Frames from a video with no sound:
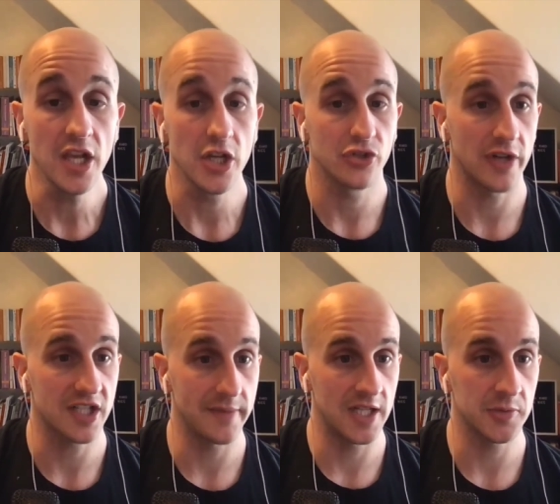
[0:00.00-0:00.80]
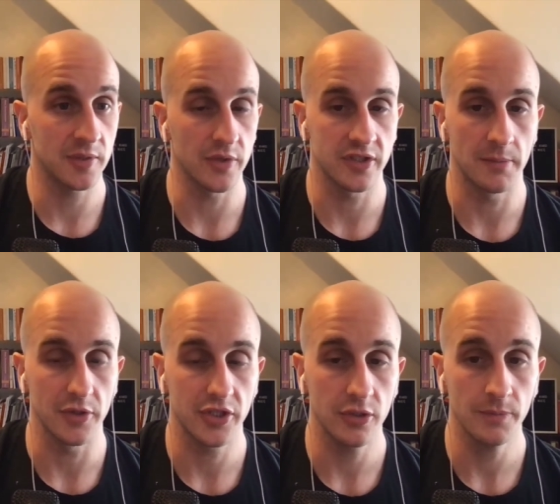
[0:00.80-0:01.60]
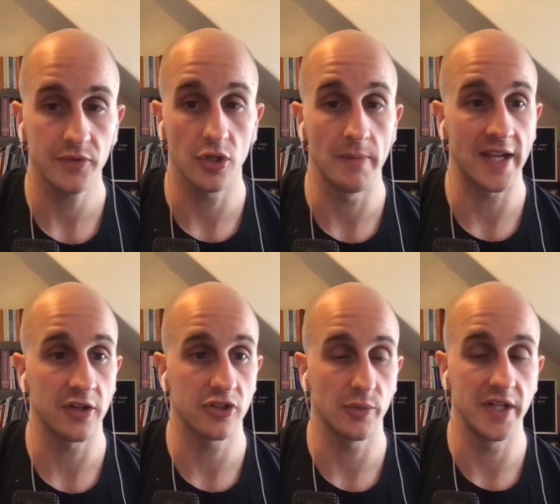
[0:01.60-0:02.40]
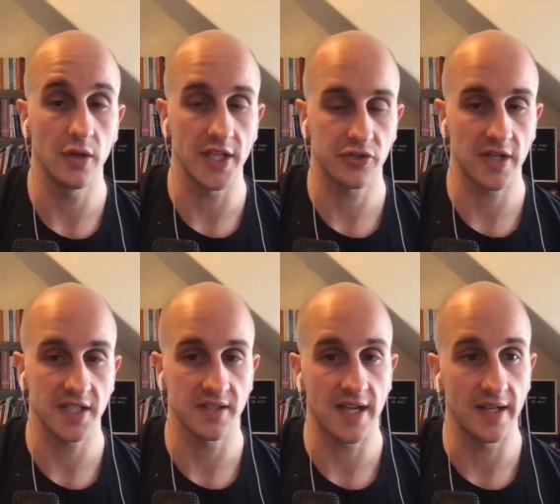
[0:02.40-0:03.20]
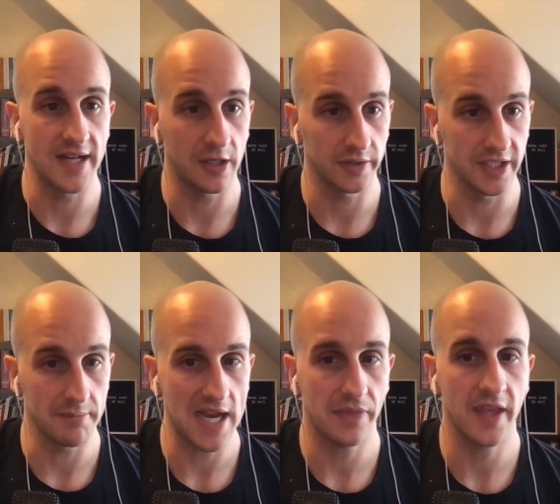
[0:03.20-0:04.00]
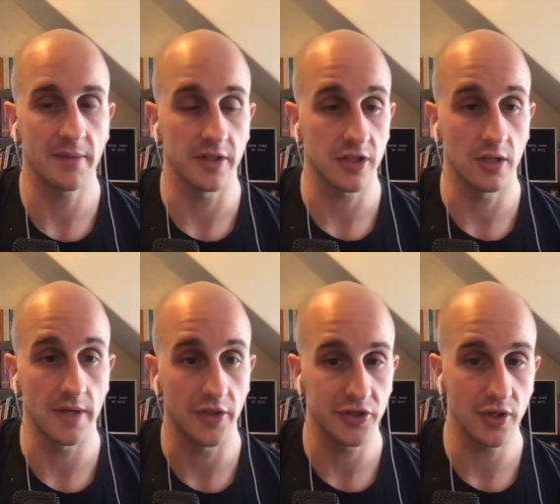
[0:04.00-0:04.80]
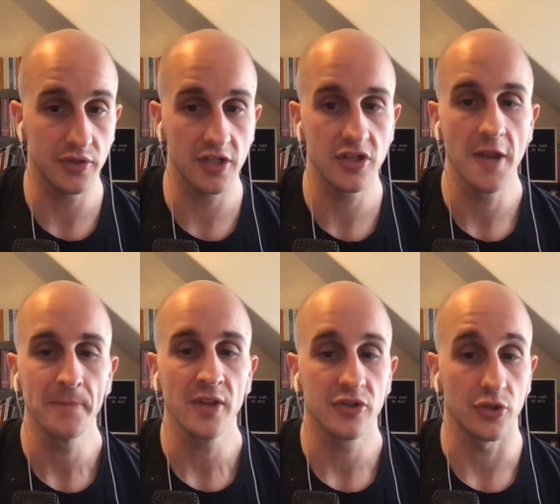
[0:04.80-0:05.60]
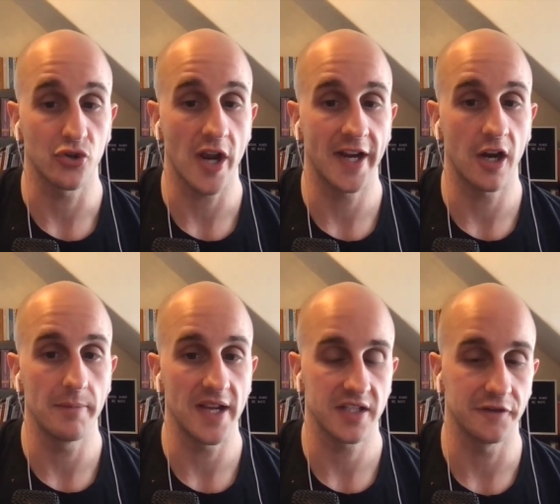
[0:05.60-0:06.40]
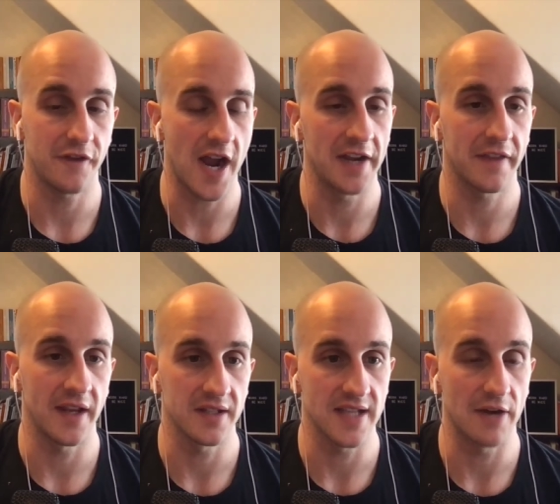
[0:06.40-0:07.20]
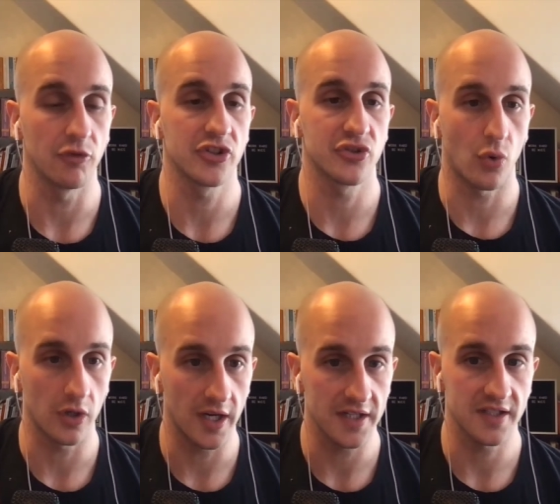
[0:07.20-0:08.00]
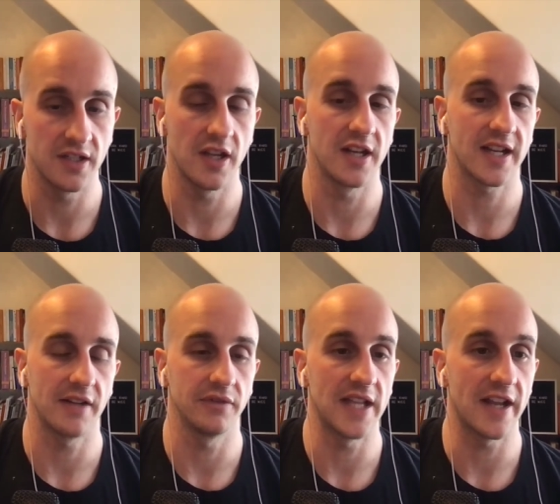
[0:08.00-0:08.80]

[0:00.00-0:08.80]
Stress management was number 2. So making sure we know that stress is not inherently a bad thing, but it's all about the dosage. So trying our best to find things that restore us and kind of let